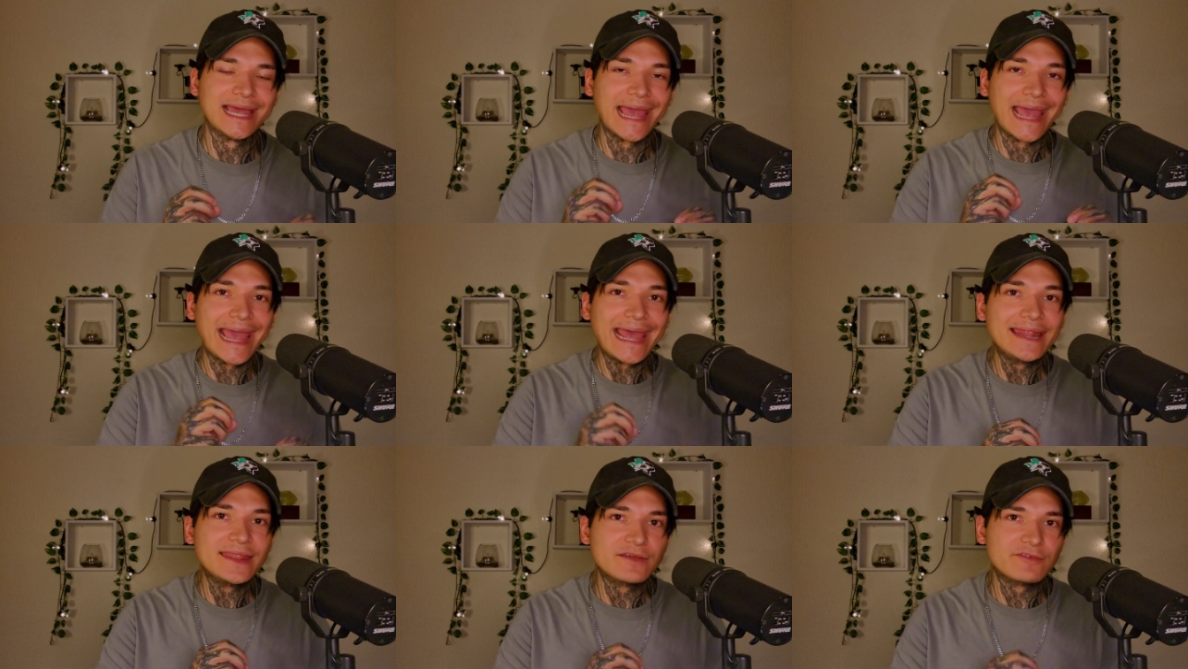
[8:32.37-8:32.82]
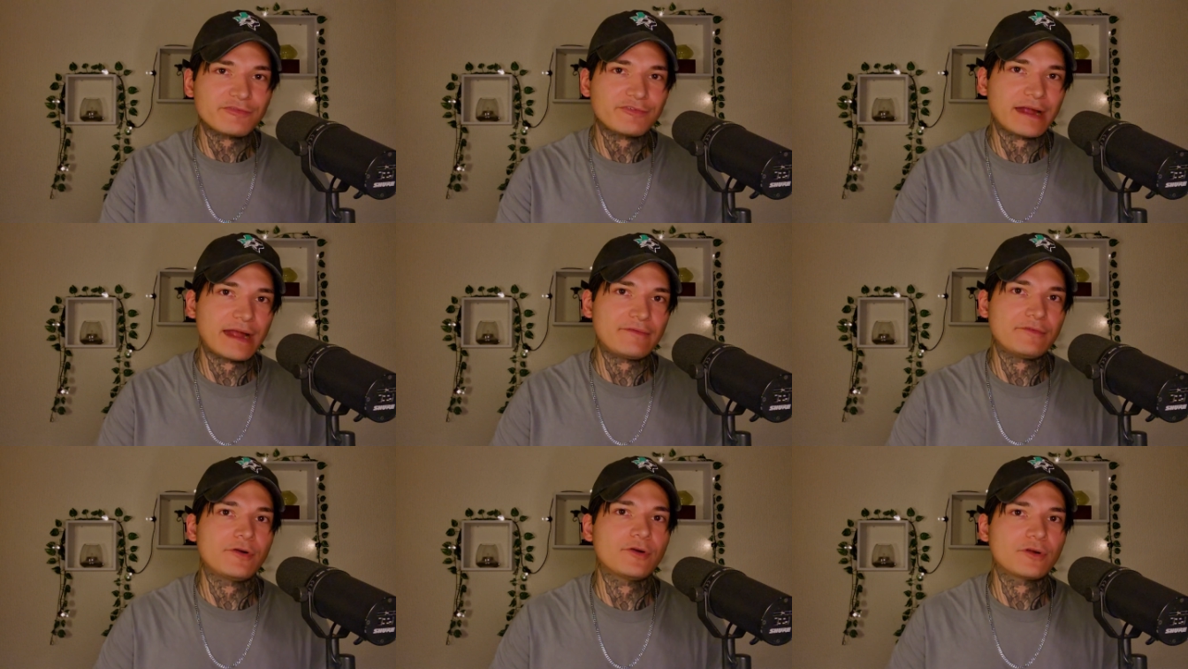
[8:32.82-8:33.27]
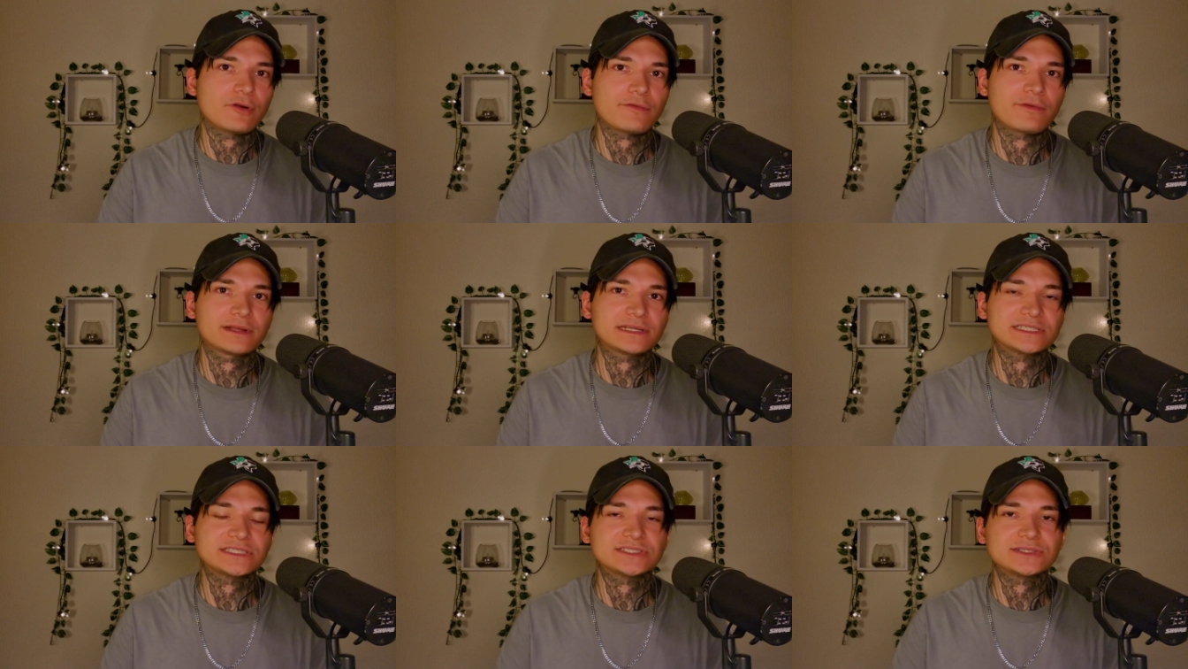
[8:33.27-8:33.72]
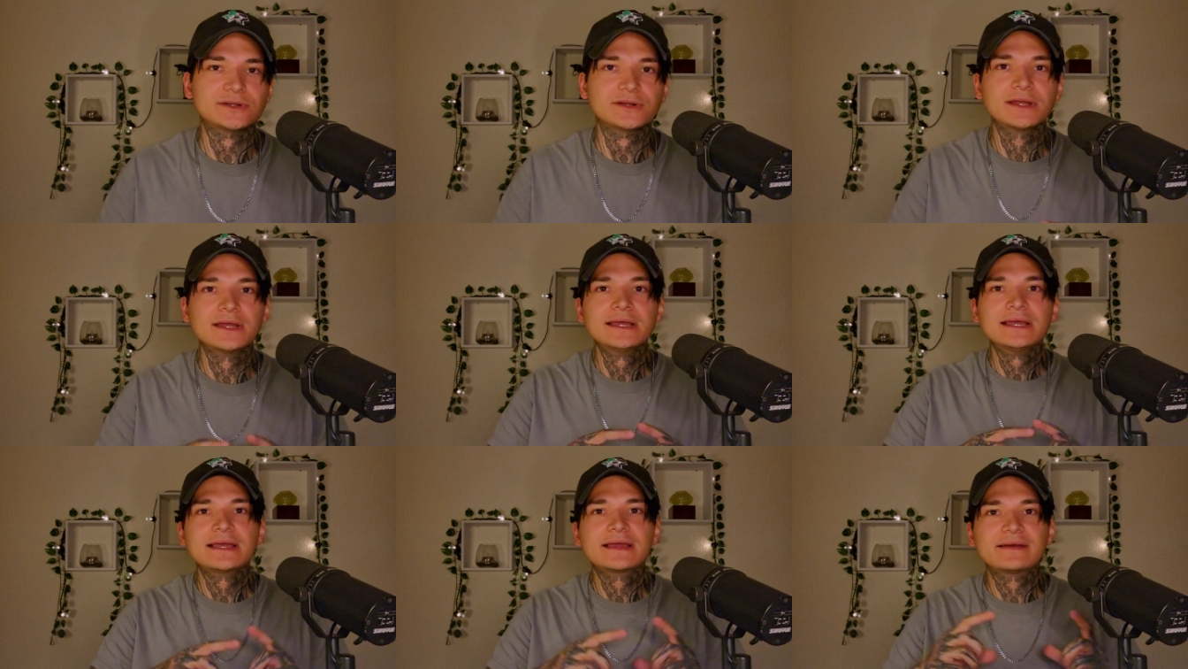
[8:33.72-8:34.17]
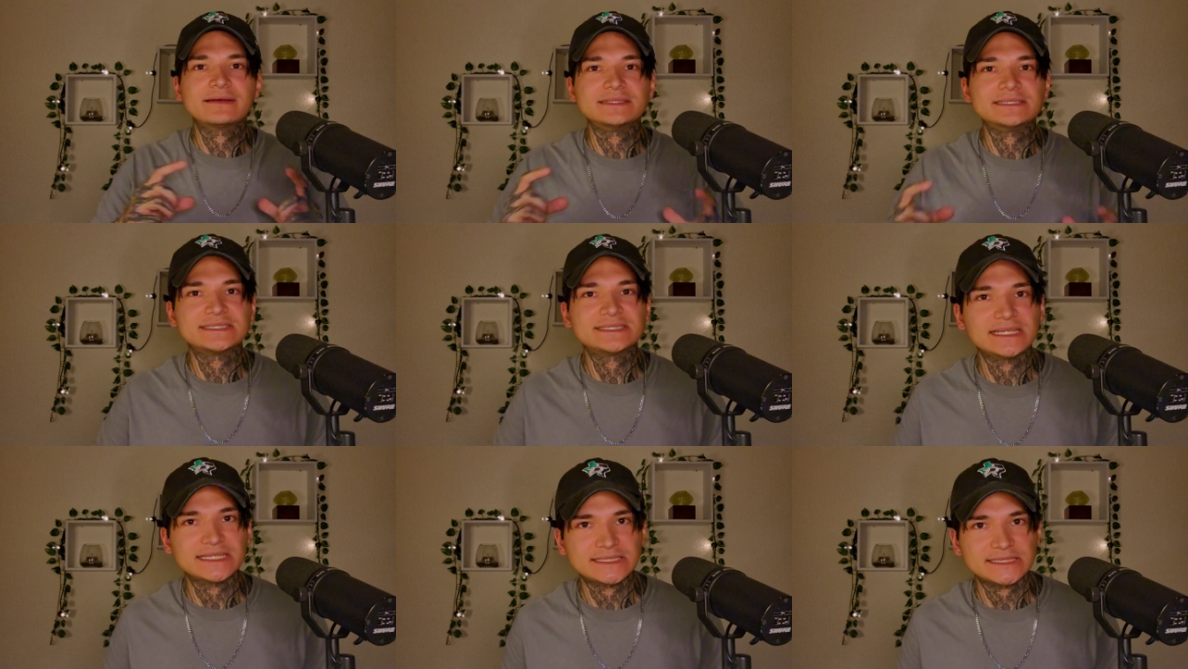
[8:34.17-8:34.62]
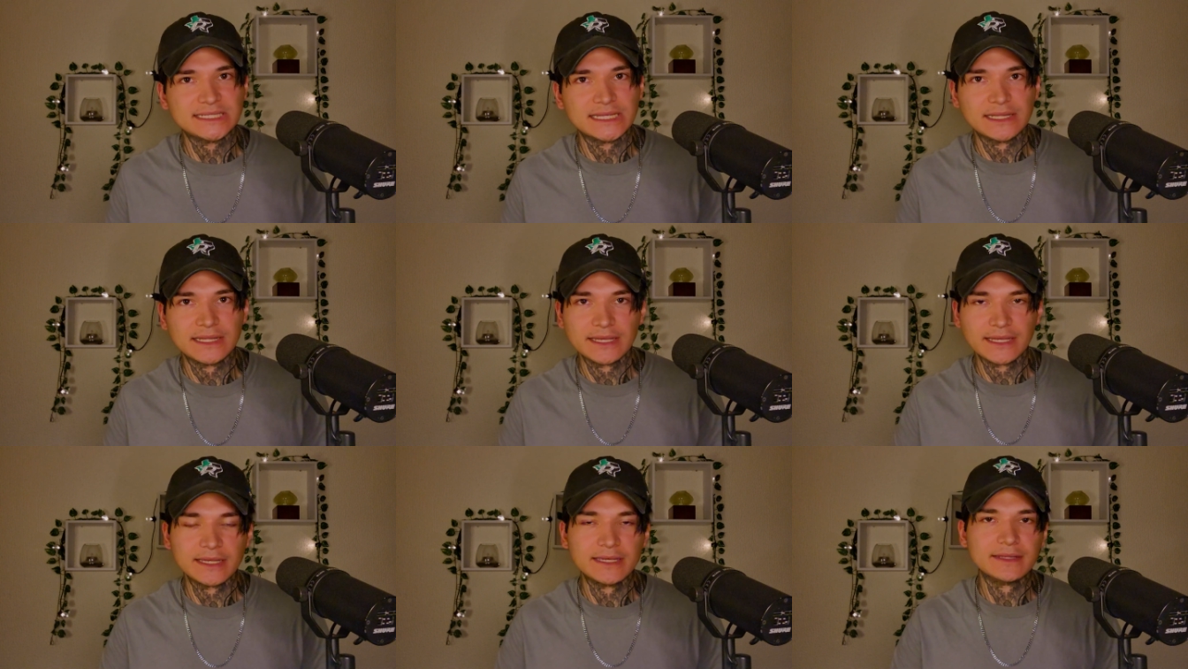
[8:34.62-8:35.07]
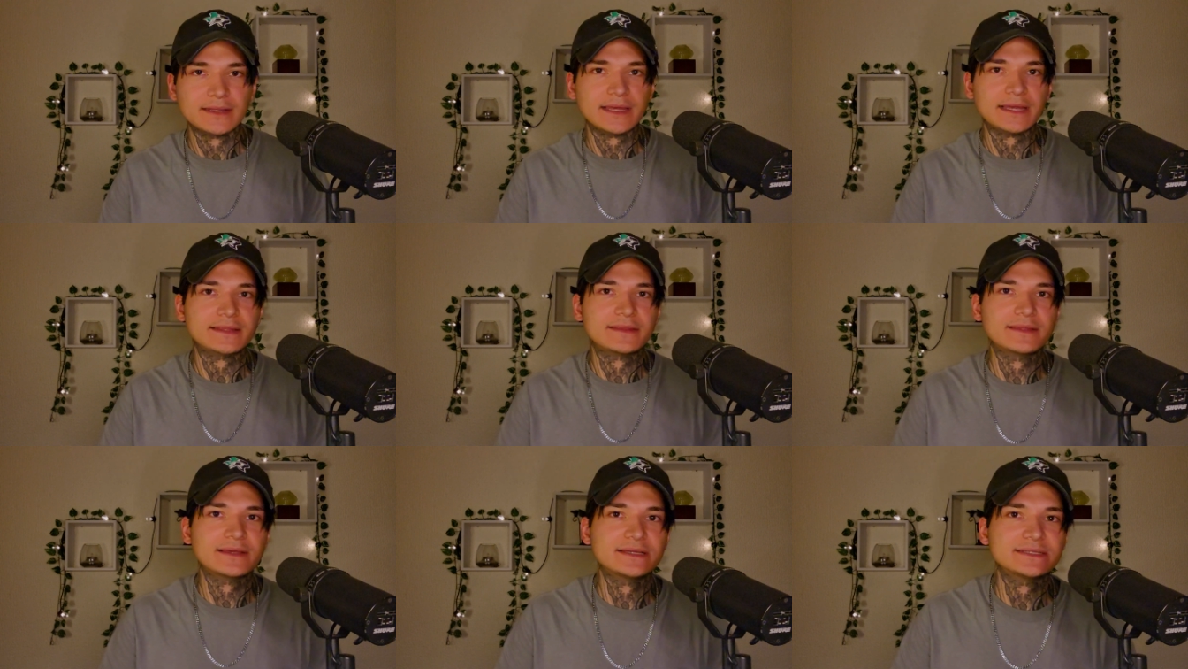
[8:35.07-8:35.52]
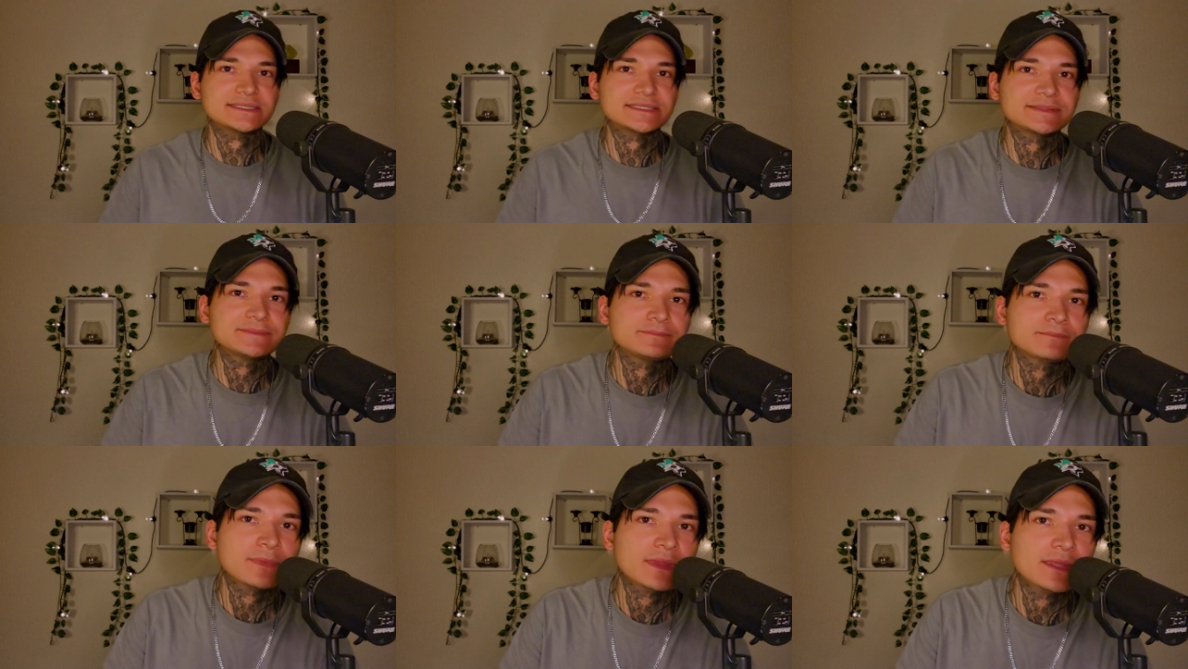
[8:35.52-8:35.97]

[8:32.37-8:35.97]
in the fry vocal register consistently, like this.